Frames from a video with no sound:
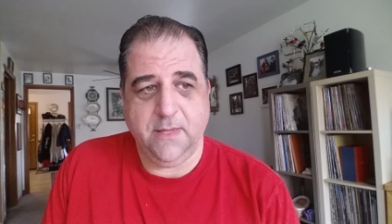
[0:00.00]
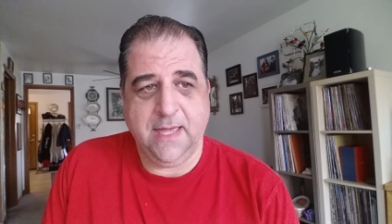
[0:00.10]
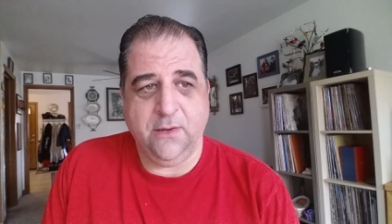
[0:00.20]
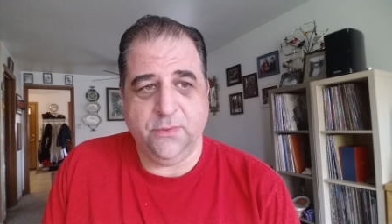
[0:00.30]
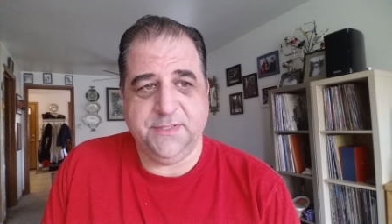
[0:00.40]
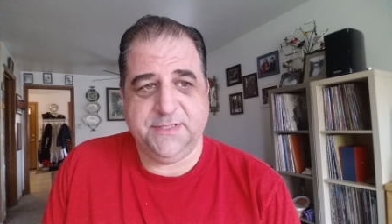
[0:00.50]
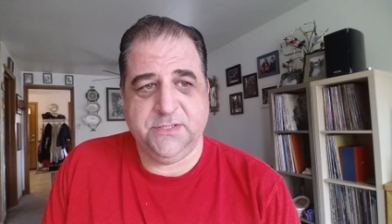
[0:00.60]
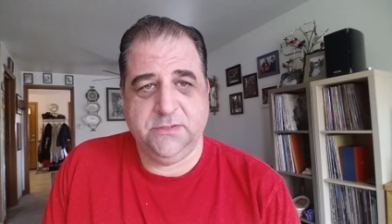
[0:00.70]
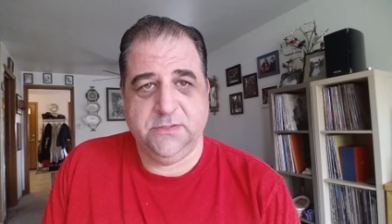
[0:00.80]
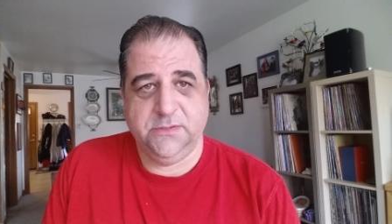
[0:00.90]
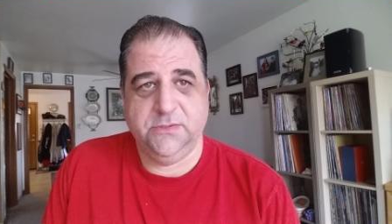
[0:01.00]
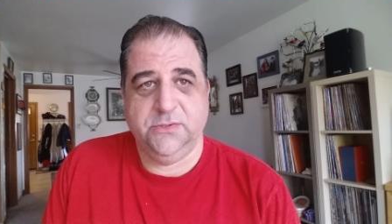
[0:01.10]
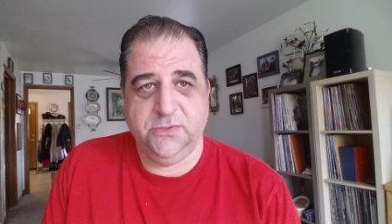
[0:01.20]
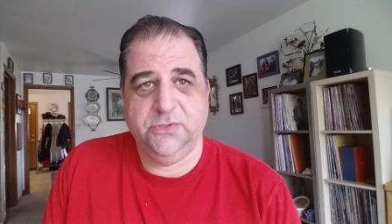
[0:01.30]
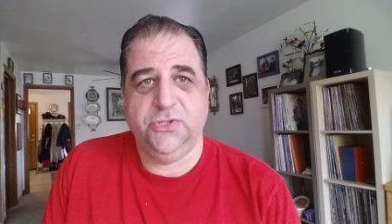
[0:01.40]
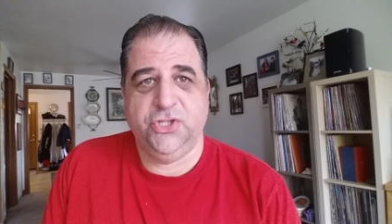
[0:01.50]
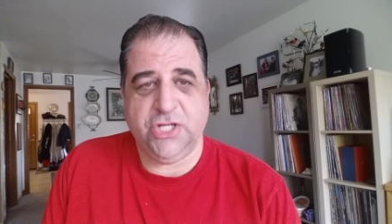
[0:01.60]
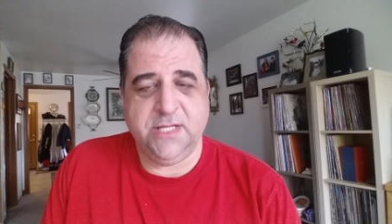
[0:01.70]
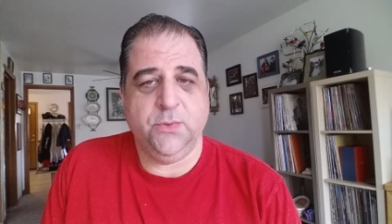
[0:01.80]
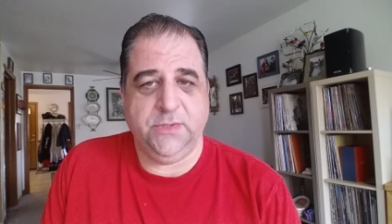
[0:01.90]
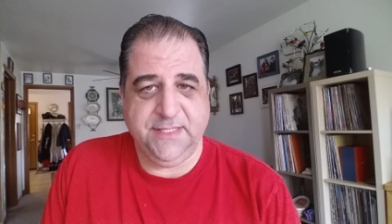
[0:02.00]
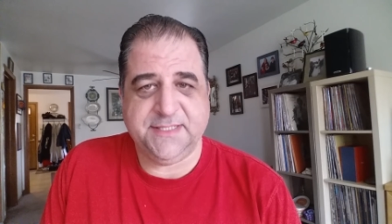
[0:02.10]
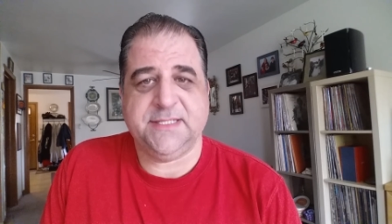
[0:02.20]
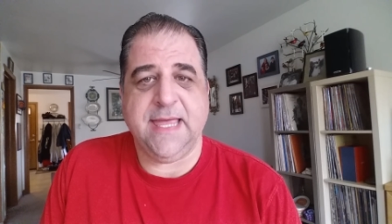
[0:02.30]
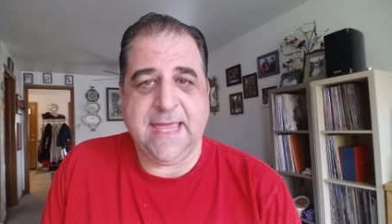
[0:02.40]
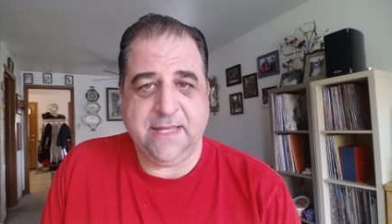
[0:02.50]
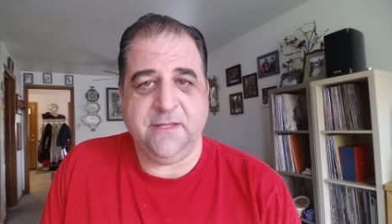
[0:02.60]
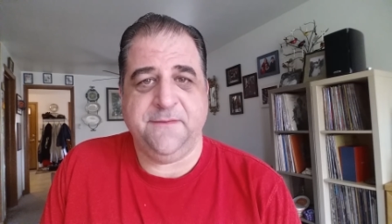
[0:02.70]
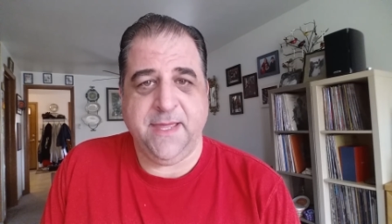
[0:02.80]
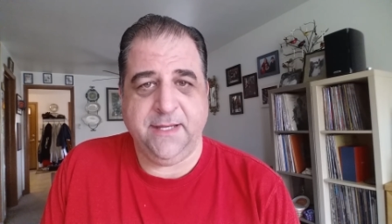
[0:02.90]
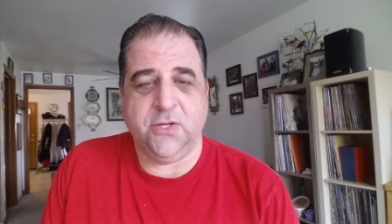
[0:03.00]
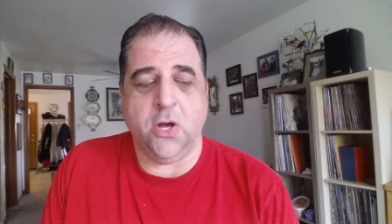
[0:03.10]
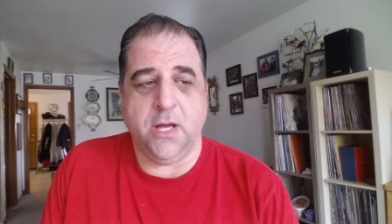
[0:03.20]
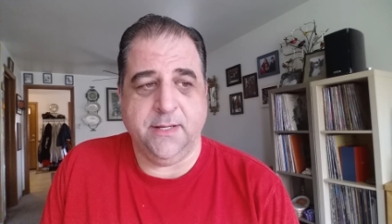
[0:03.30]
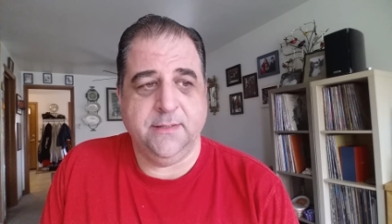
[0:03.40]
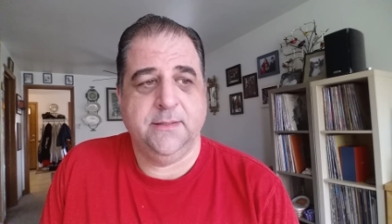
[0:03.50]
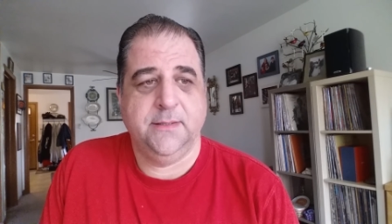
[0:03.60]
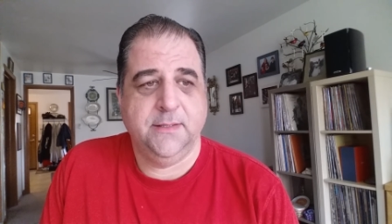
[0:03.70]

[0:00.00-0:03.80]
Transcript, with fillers: I was genuinely sad that they had gone.